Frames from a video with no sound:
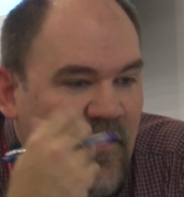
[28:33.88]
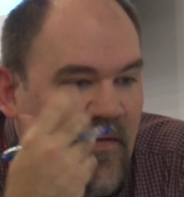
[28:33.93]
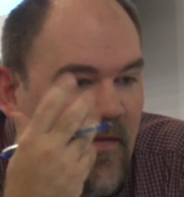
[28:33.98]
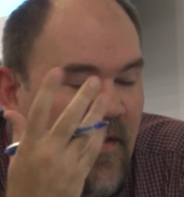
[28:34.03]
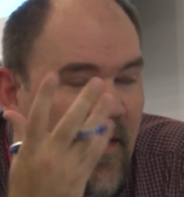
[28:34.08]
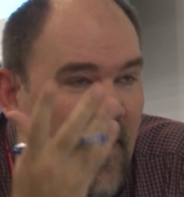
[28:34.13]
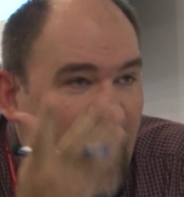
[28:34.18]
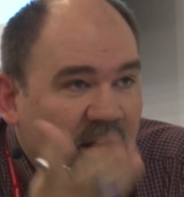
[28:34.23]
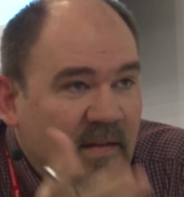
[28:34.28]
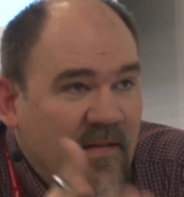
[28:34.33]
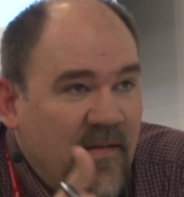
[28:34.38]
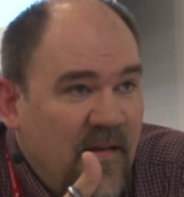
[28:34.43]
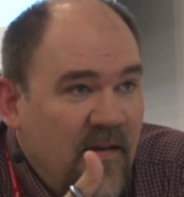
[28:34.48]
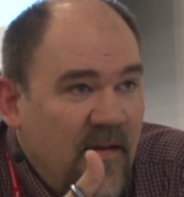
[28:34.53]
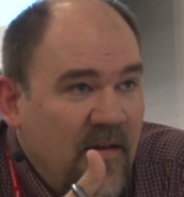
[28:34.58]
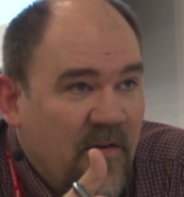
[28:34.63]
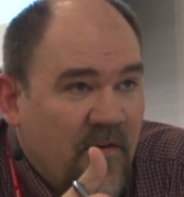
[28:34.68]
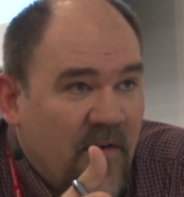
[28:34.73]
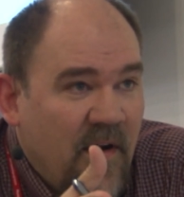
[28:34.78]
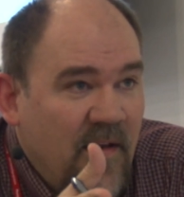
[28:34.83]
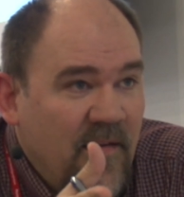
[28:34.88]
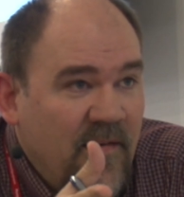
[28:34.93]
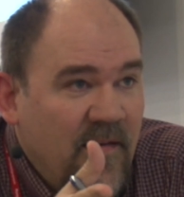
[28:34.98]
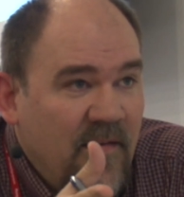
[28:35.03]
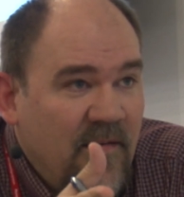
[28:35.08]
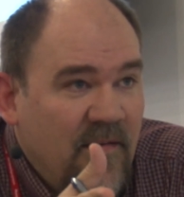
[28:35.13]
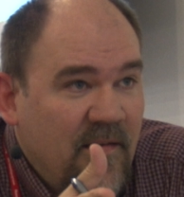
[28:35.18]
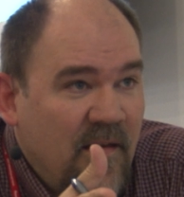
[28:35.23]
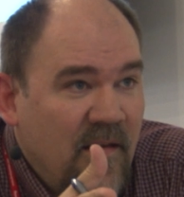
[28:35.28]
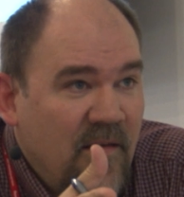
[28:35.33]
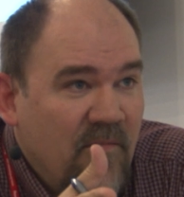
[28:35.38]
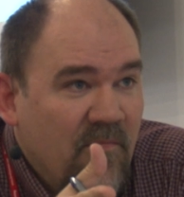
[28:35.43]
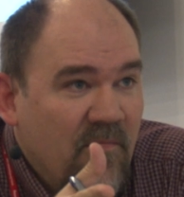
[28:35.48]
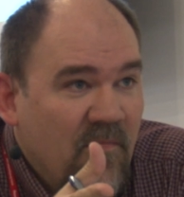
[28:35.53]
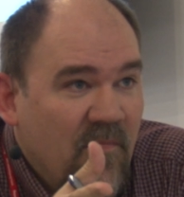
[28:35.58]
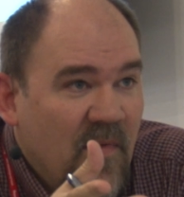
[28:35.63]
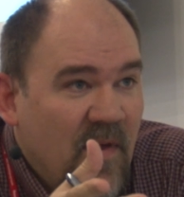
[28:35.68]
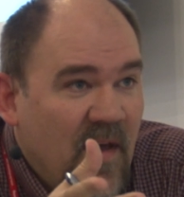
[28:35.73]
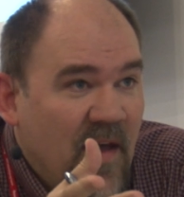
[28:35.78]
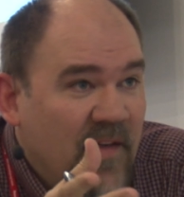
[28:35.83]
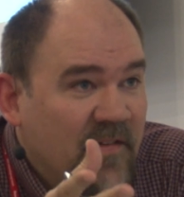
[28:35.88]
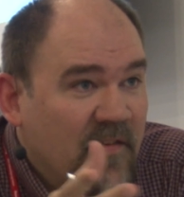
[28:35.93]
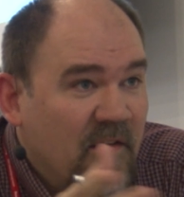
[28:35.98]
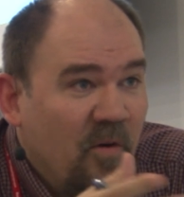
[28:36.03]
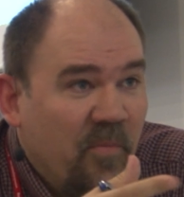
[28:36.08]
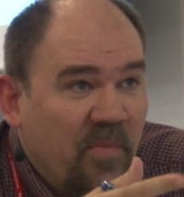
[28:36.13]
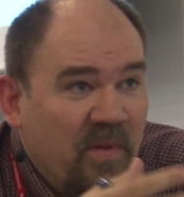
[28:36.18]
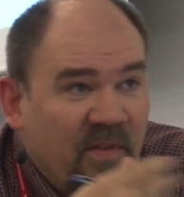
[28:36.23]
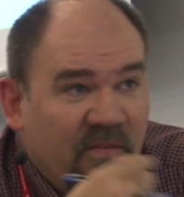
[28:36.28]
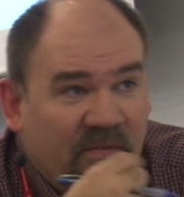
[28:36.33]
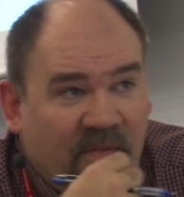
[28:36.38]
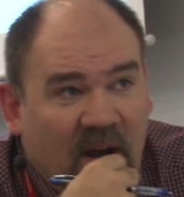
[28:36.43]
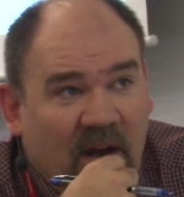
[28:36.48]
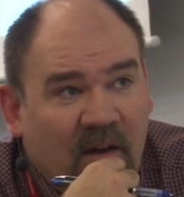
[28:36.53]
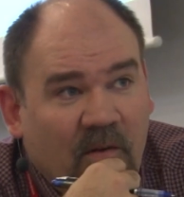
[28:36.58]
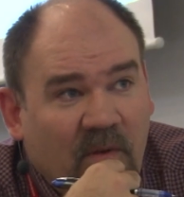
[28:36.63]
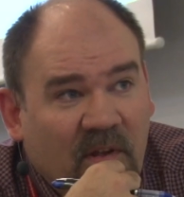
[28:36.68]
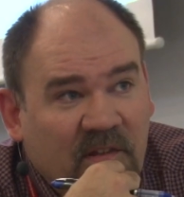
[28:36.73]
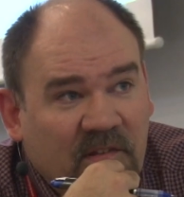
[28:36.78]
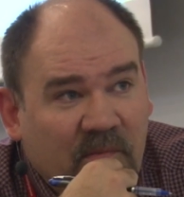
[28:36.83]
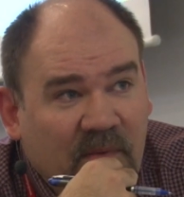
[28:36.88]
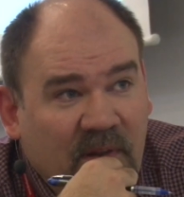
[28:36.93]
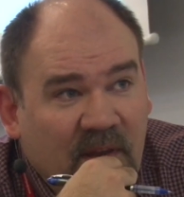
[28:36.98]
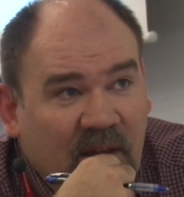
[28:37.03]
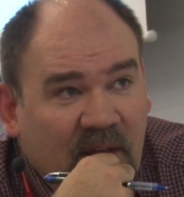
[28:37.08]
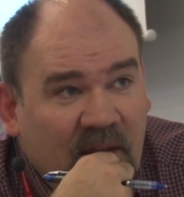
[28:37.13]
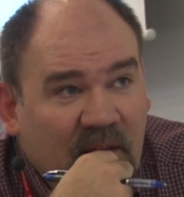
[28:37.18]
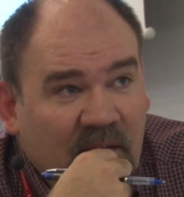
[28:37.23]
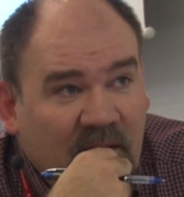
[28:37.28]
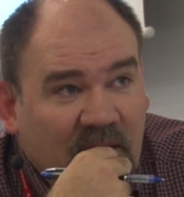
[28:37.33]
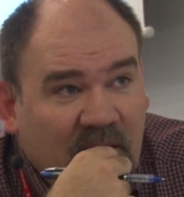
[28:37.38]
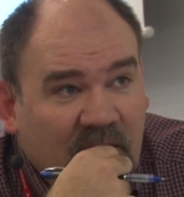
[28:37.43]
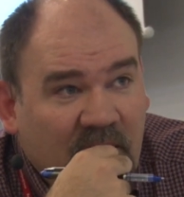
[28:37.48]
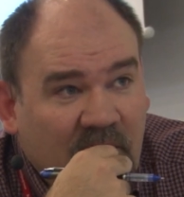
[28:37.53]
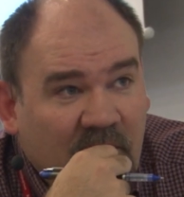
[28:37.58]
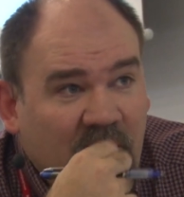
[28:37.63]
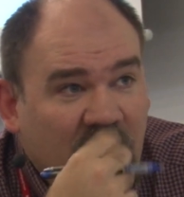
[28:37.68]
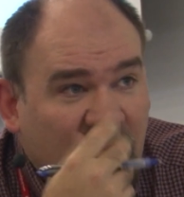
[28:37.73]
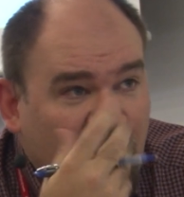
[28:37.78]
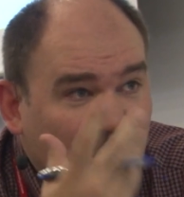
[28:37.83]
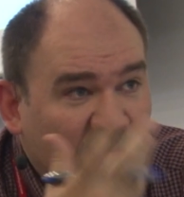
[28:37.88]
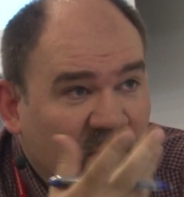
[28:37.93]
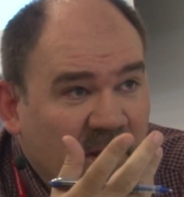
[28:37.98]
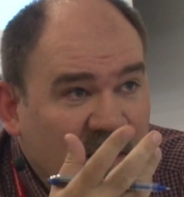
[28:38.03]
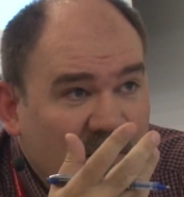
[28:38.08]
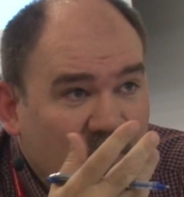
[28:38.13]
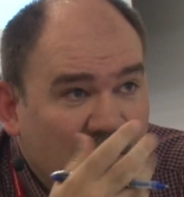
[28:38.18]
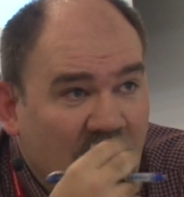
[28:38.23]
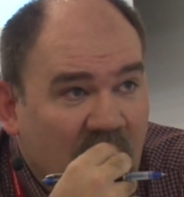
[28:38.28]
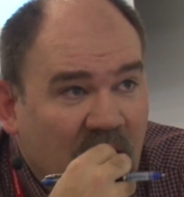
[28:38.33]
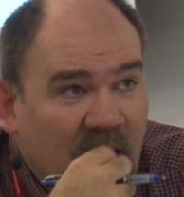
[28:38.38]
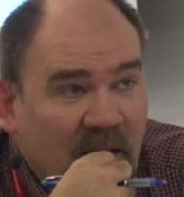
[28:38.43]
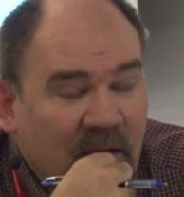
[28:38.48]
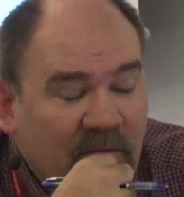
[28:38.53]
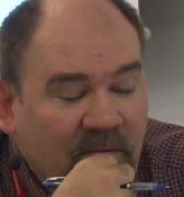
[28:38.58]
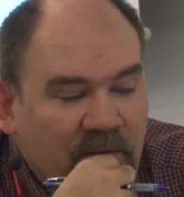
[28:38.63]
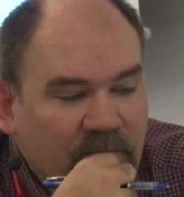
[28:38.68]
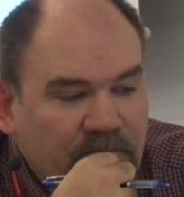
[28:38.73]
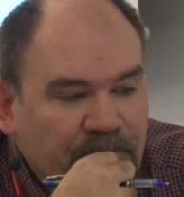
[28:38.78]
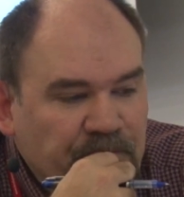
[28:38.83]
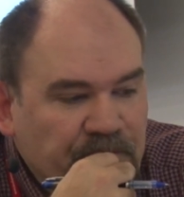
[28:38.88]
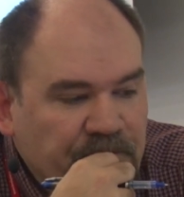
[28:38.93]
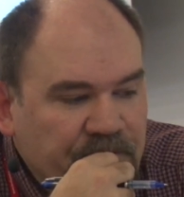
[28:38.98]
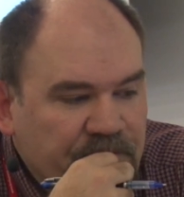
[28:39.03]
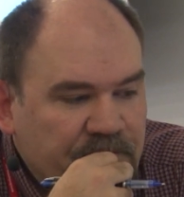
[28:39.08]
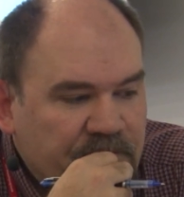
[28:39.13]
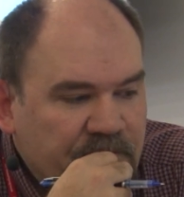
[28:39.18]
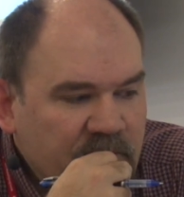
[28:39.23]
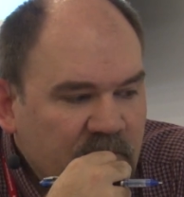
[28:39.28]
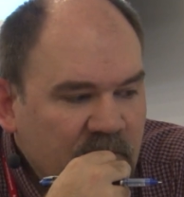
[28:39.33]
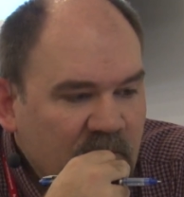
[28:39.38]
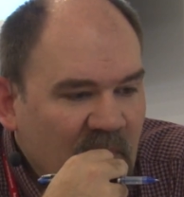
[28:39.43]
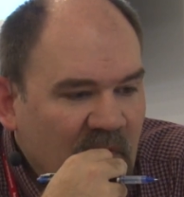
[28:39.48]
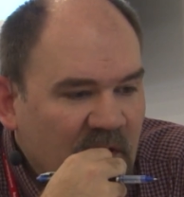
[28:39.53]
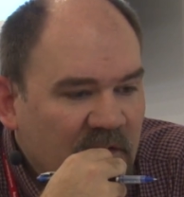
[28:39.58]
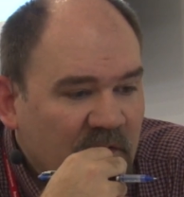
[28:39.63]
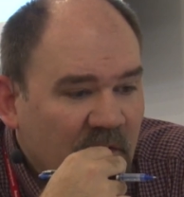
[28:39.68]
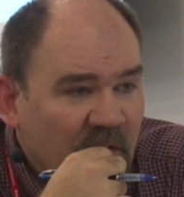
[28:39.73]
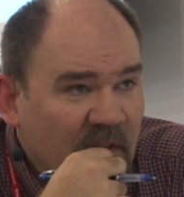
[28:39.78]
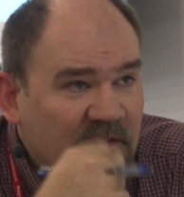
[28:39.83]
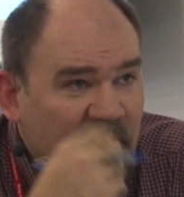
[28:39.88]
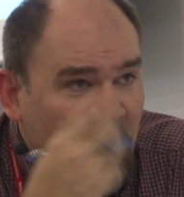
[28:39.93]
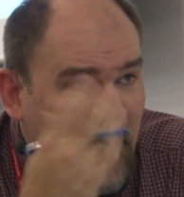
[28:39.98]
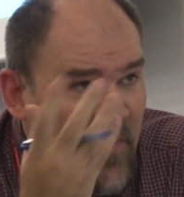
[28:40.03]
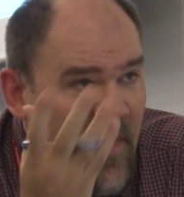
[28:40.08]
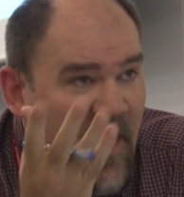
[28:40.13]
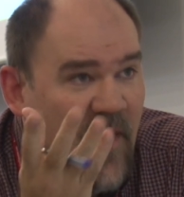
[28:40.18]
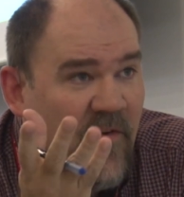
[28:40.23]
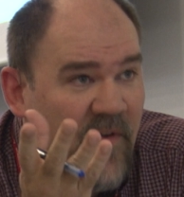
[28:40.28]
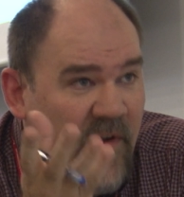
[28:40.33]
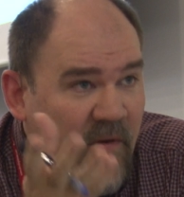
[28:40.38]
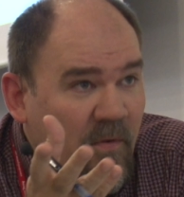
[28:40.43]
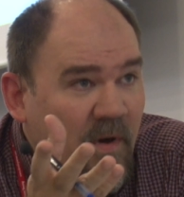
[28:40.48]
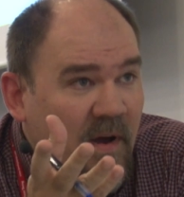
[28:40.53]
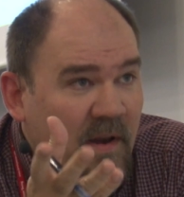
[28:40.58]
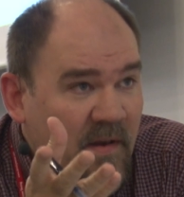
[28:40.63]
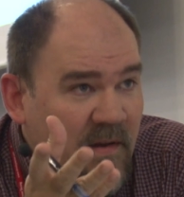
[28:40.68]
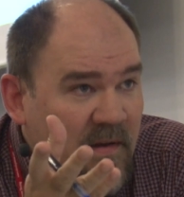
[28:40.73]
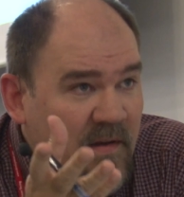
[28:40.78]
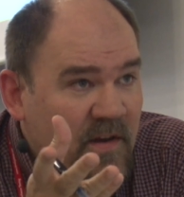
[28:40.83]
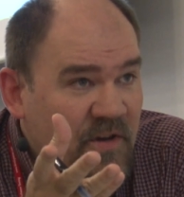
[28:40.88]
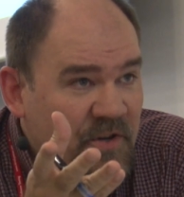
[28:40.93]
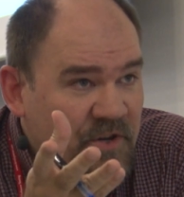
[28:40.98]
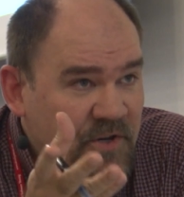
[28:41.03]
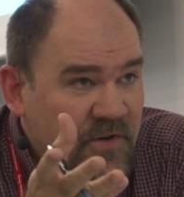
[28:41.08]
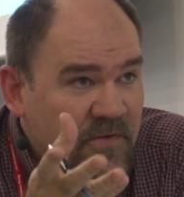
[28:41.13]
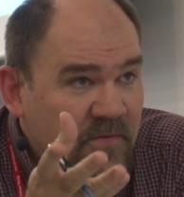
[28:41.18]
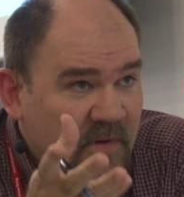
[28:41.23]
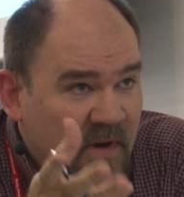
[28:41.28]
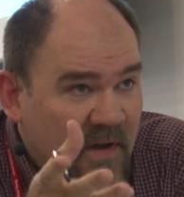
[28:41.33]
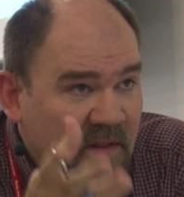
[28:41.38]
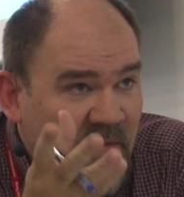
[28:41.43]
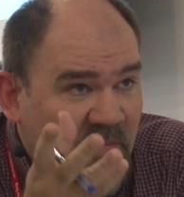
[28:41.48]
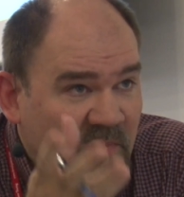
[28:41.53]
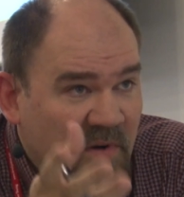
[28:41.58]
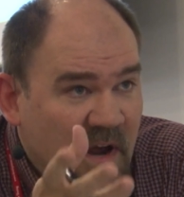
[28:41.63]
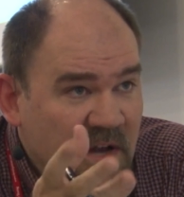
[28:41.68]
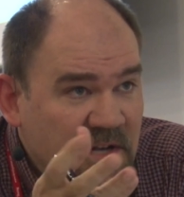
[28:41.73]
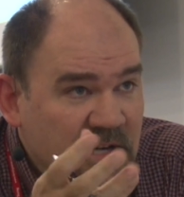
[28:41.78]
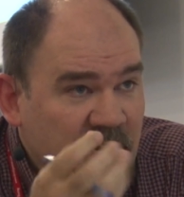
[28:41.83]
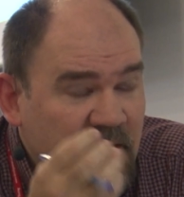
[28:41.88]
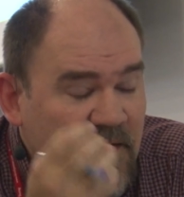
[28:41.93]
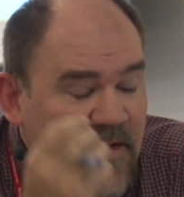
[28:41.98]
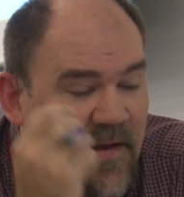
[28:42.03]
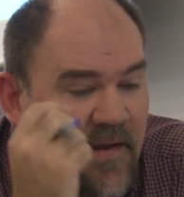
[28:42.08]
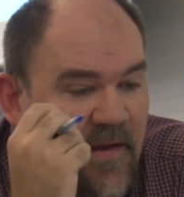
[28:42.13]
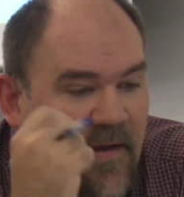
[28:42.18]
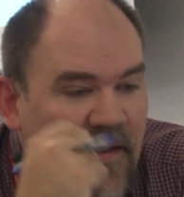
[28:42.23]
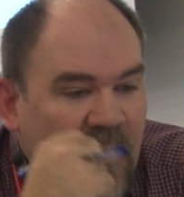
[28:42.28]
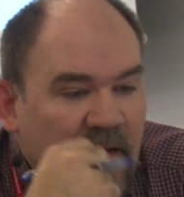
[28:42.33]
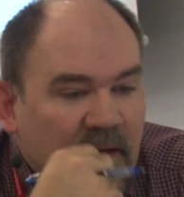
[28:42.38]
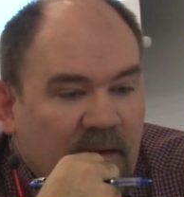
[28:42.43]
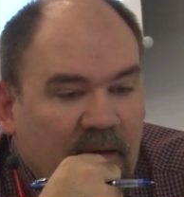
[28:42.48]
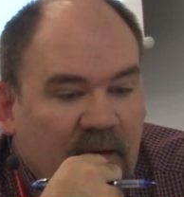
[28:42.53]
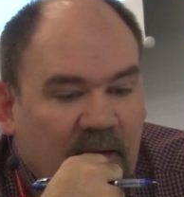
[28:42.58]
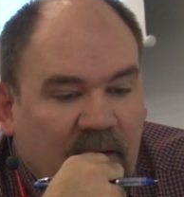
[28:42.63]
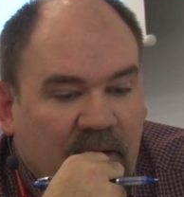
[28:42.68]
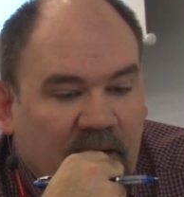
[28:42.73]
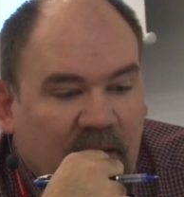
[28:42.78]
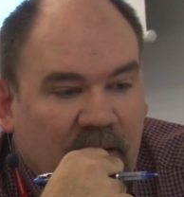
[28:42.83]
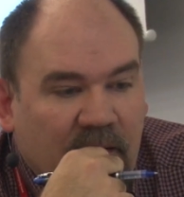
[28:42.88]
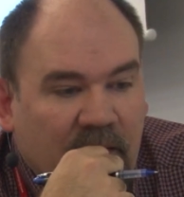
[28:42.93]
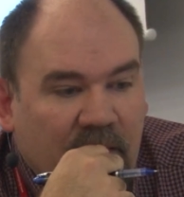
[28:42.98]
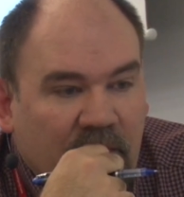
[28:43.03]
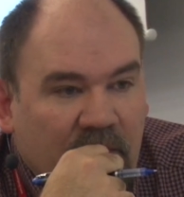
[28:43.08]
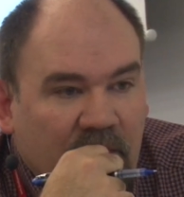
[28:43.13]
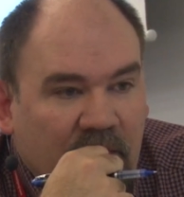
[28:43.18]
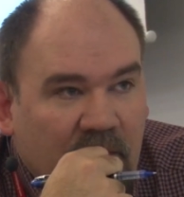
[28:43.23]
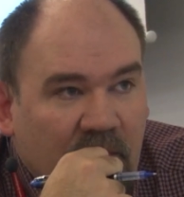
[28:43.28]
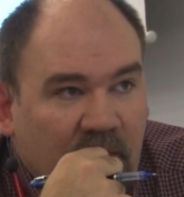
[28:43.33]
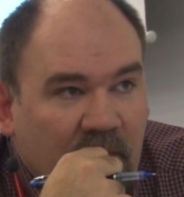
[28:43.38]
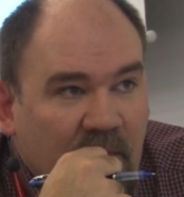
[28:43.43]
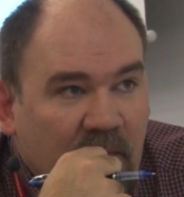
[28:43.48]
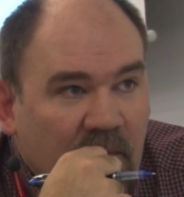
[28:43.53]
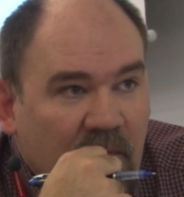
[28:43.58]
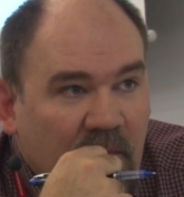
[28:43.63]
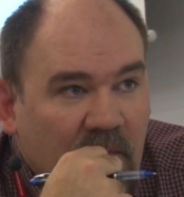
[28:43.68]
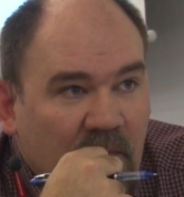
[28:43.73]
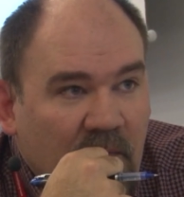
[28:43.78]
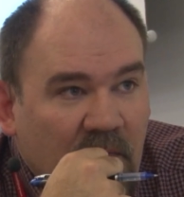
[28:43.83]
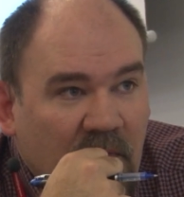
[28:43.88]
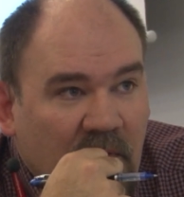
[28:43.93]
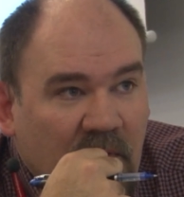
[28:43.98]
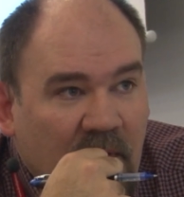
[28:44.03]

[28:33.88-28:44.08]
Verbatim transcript: Your IT team hasn't opened the firewalls we need to do a complete model of it, so that's a priority one issue on the project. Just make note of that.